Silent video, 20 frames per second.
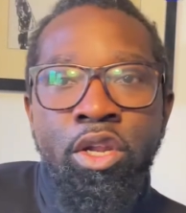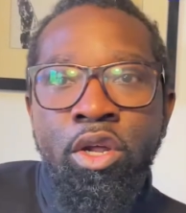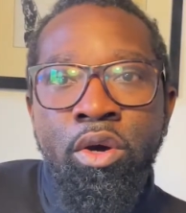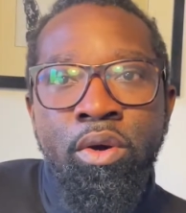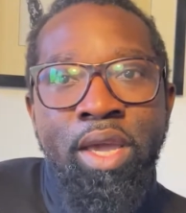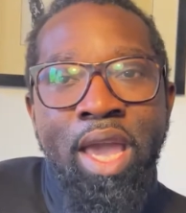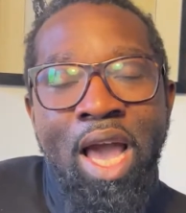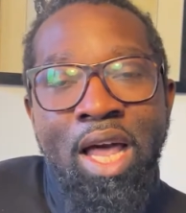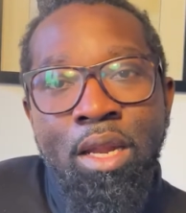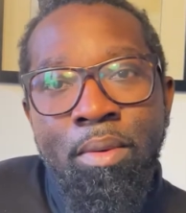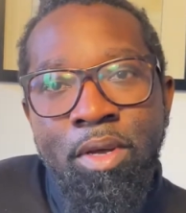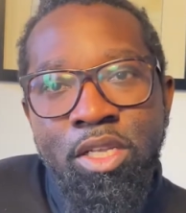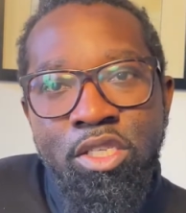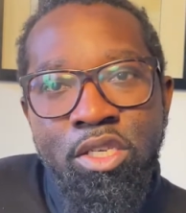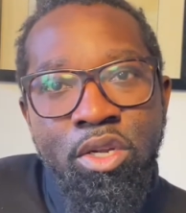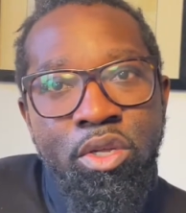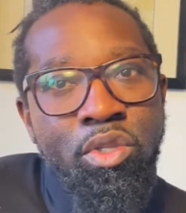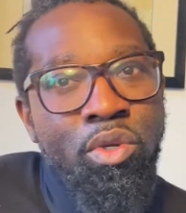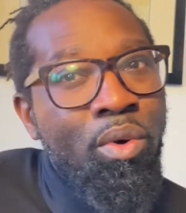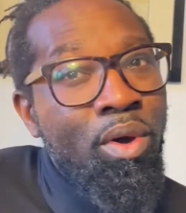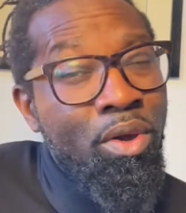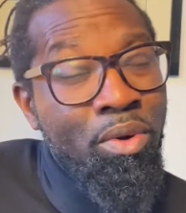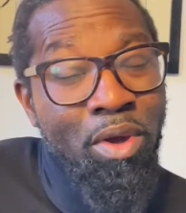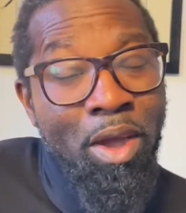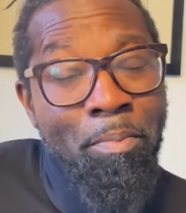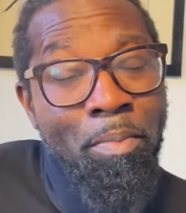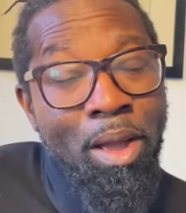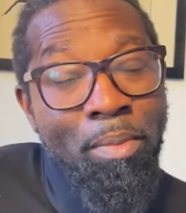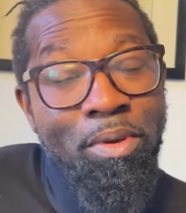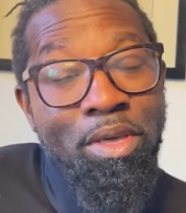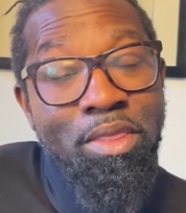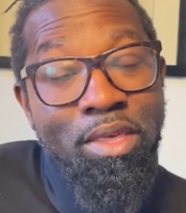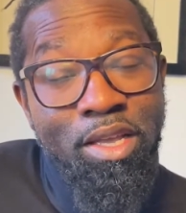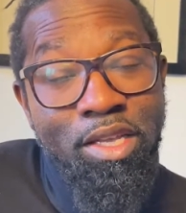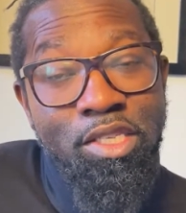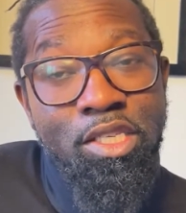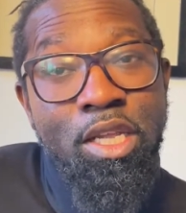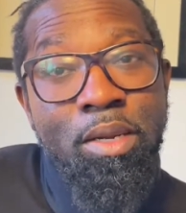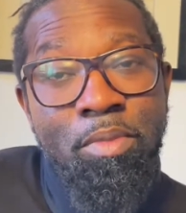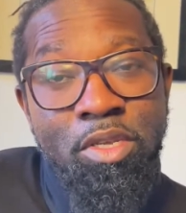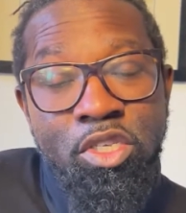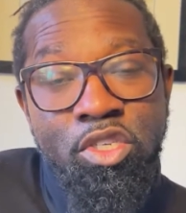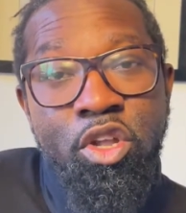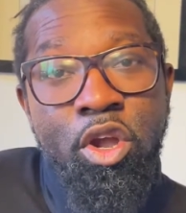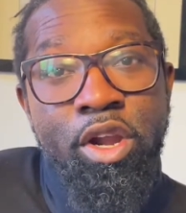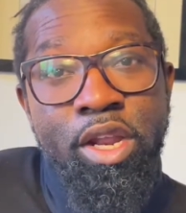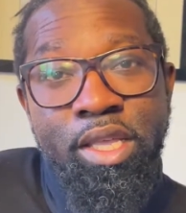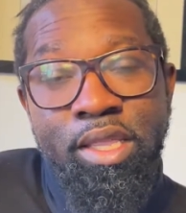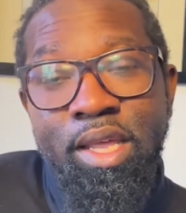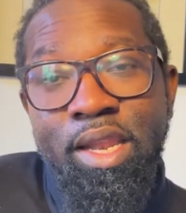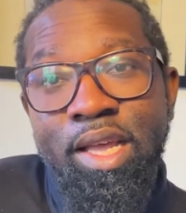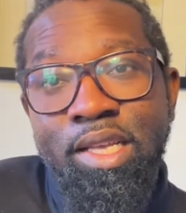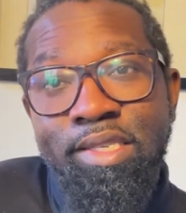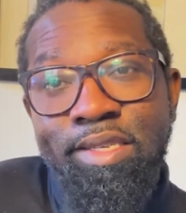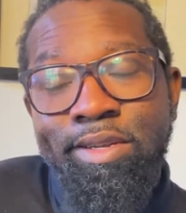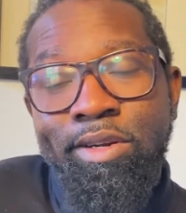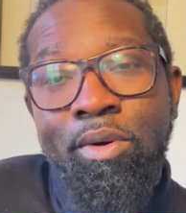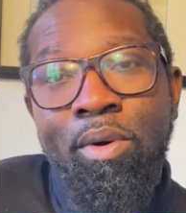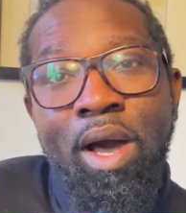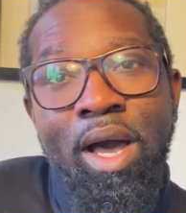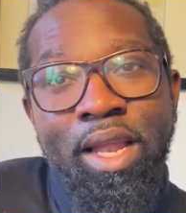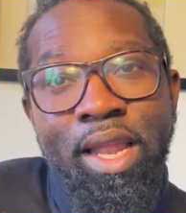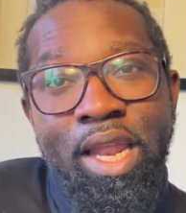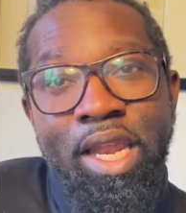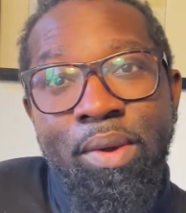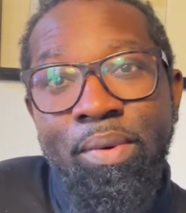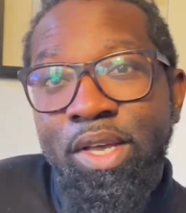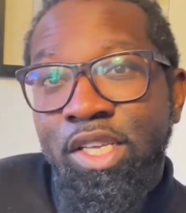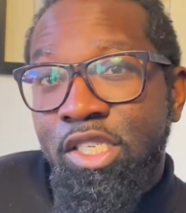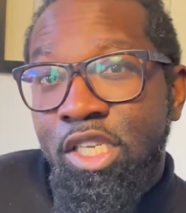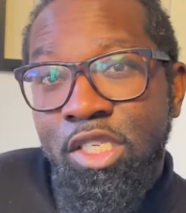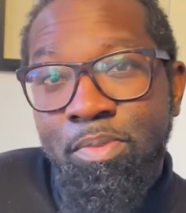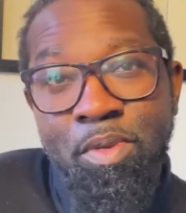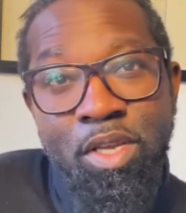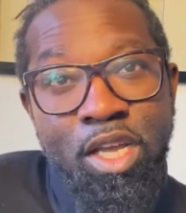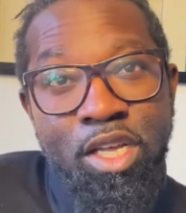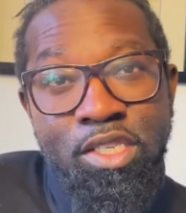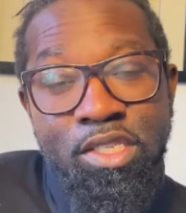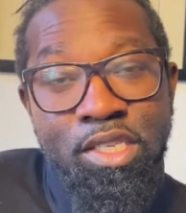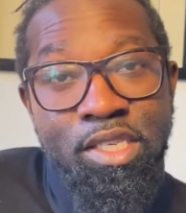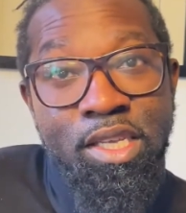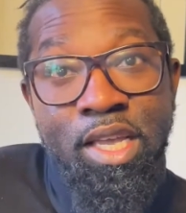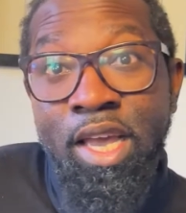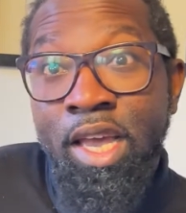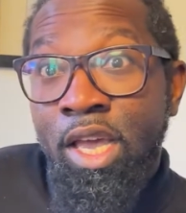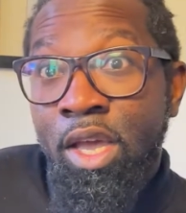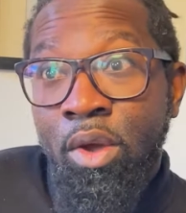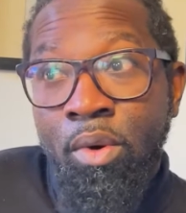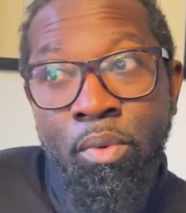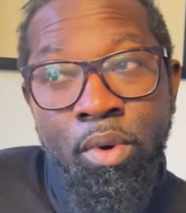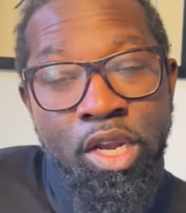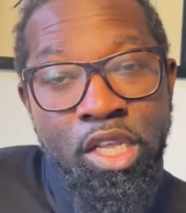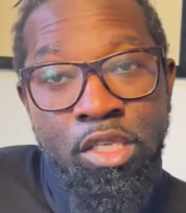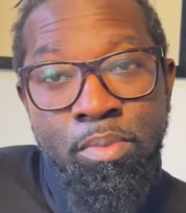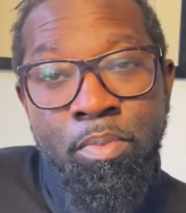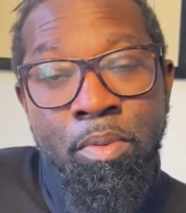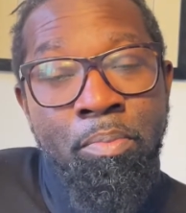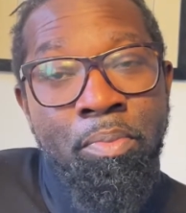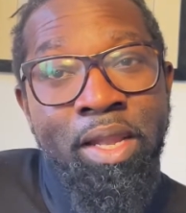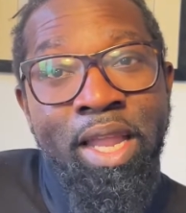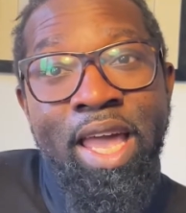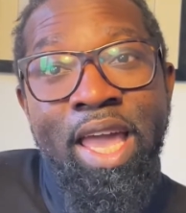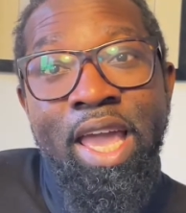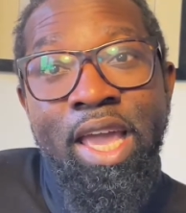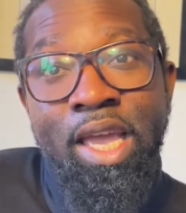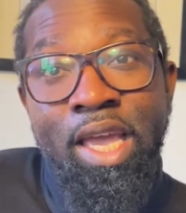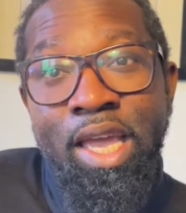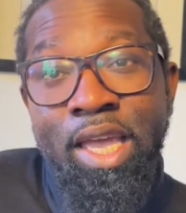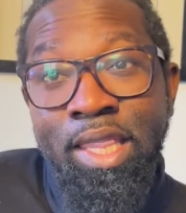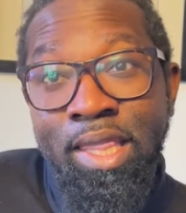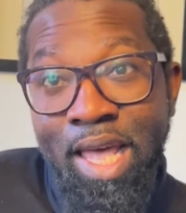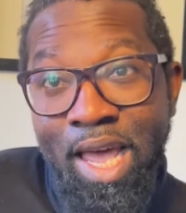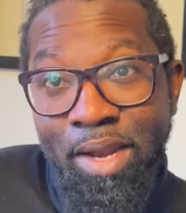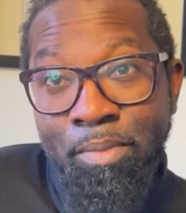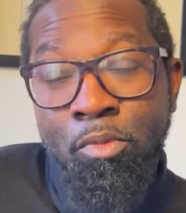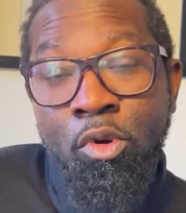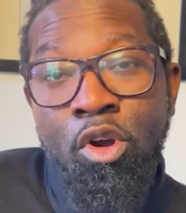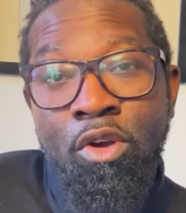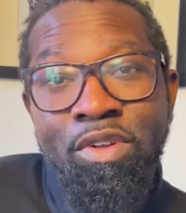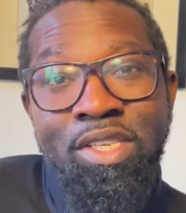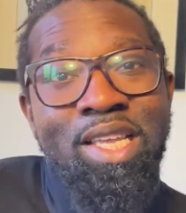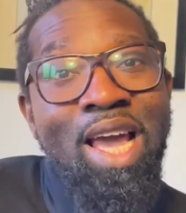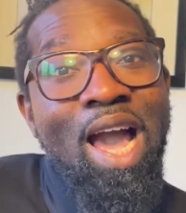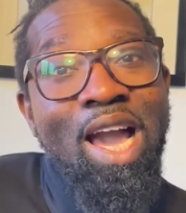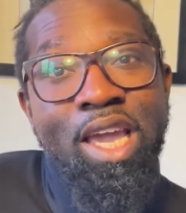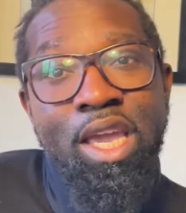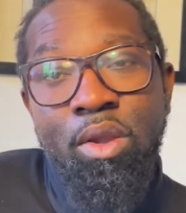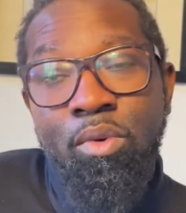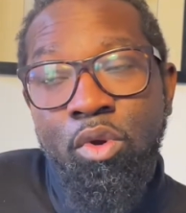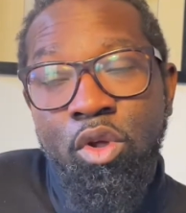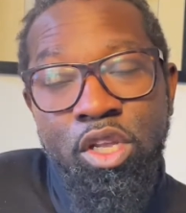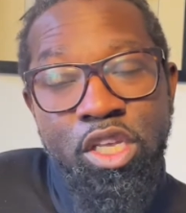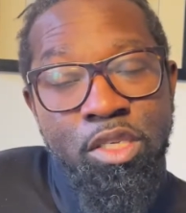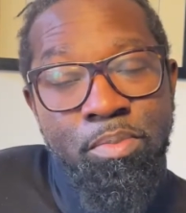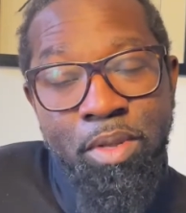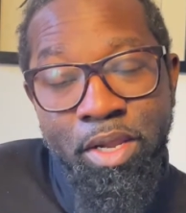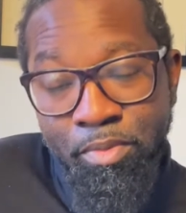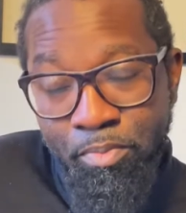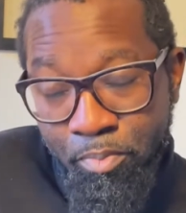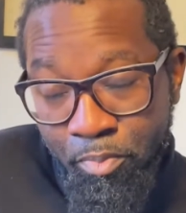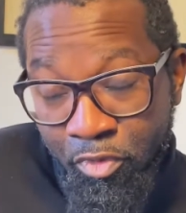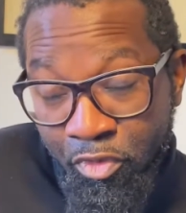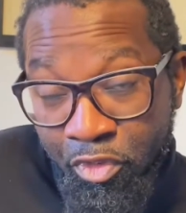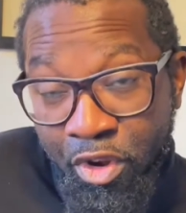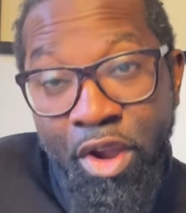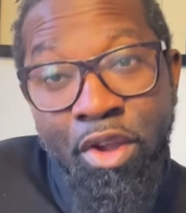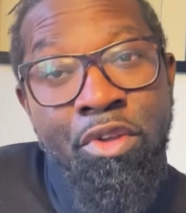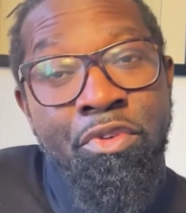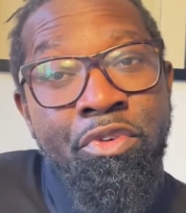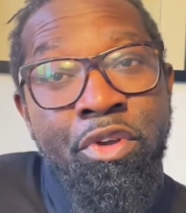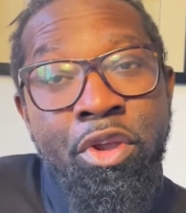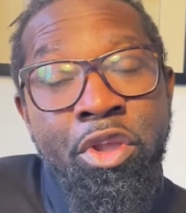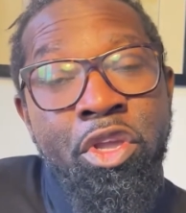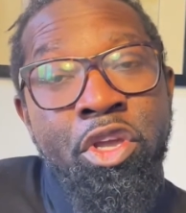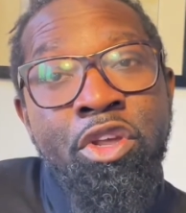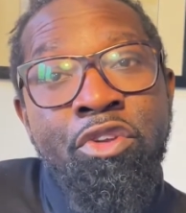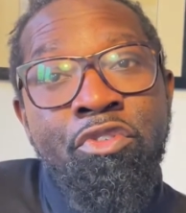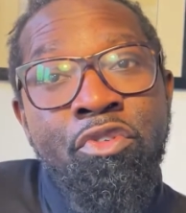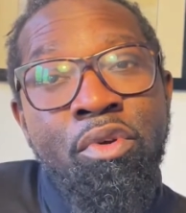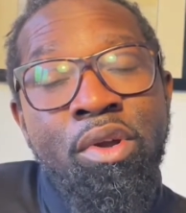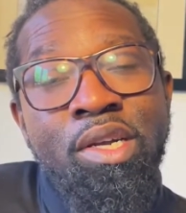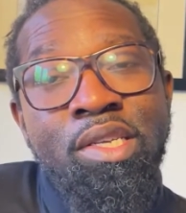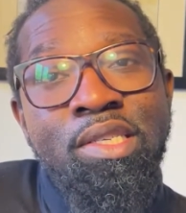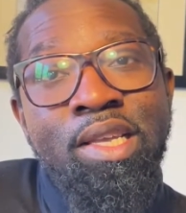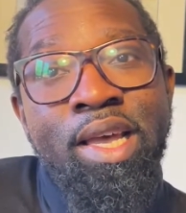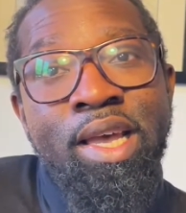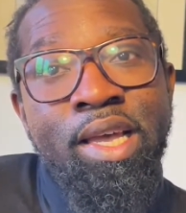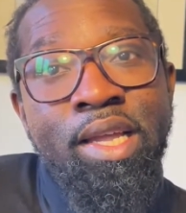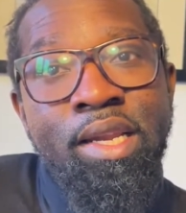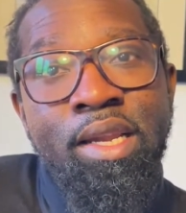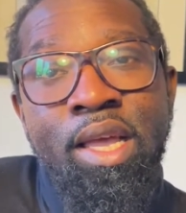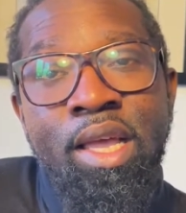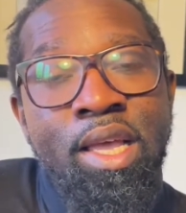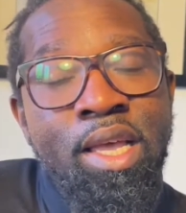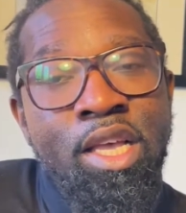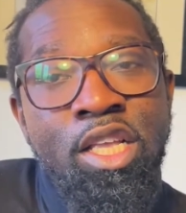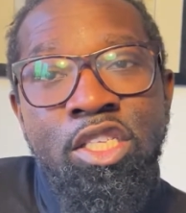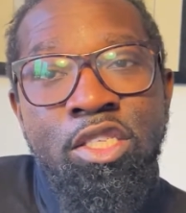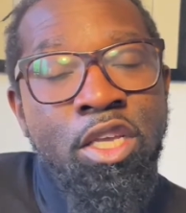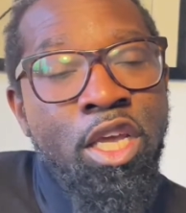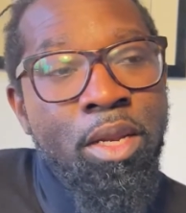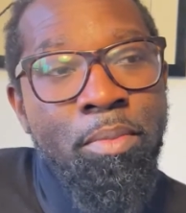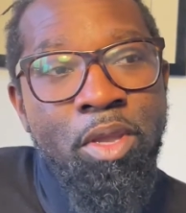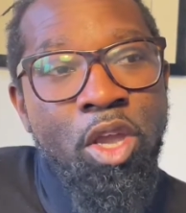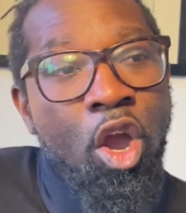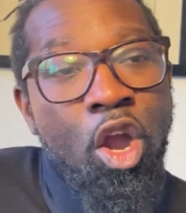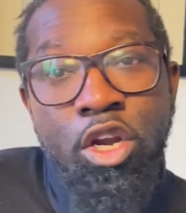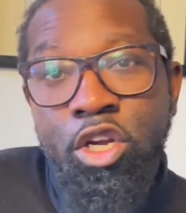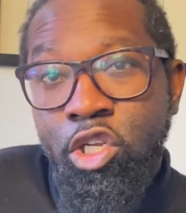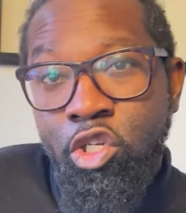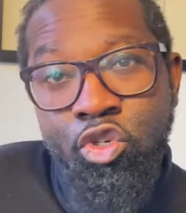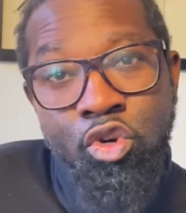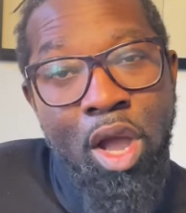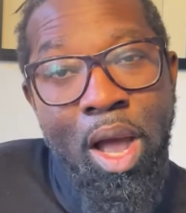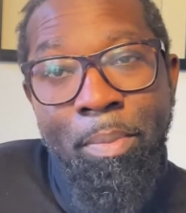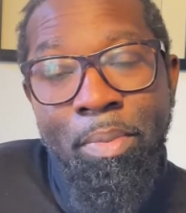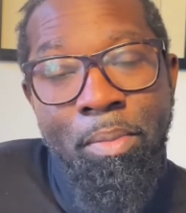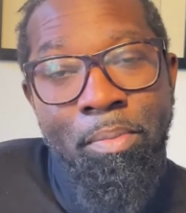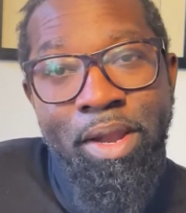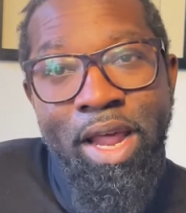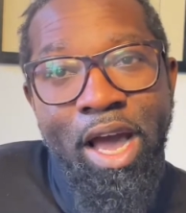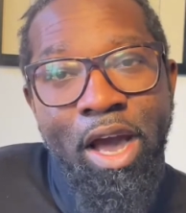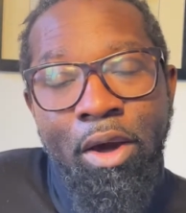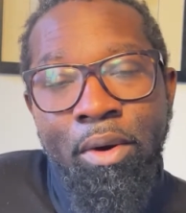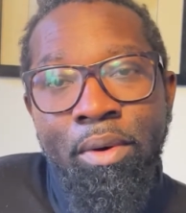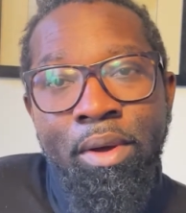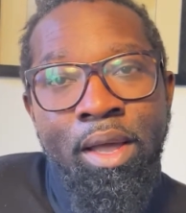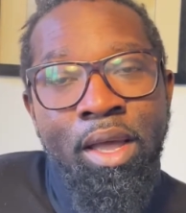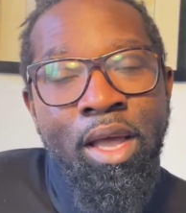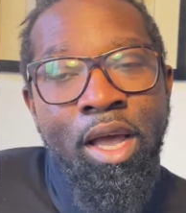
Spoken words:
Callum Hudson-Odoi, who I probably think is going to be starting the next little while anyways, just because when he's been playing in that more attacking role, he's been very, very good for us, and it's going to be hard to drop him now.